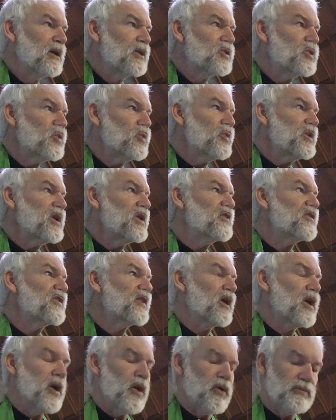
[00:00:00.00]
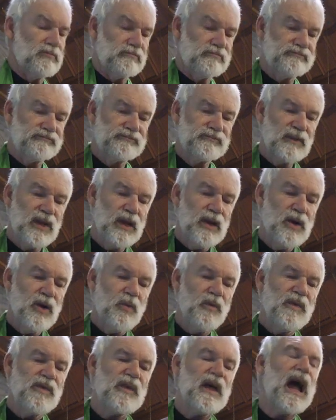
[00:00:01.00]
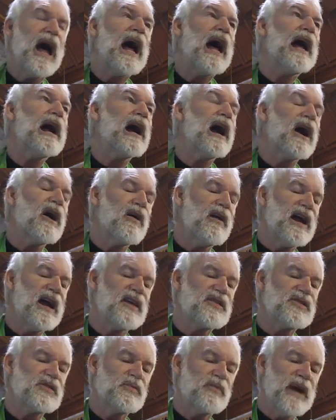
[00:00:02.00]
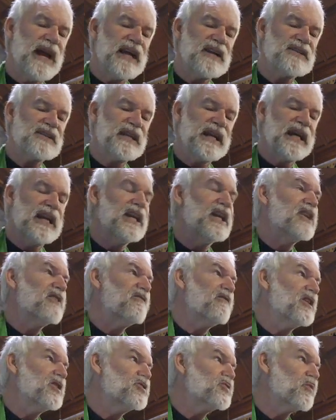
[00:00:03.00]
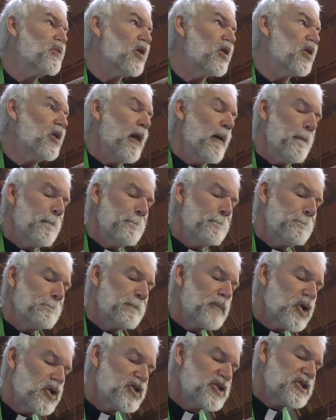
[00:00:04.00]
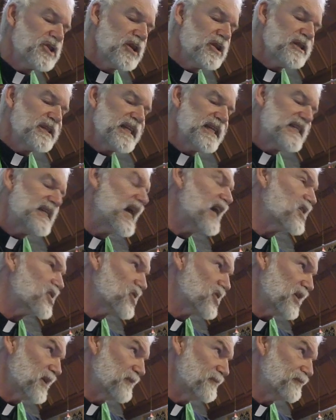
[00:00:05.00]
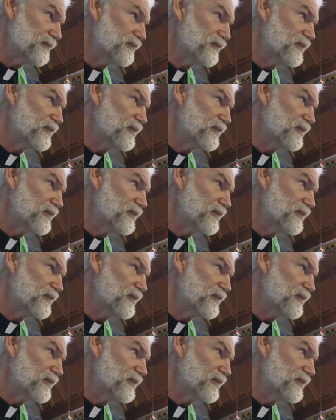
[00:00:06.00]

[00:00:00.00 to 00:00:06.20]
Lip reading: 2 years ago, when the IRS raised the individual personal deduction,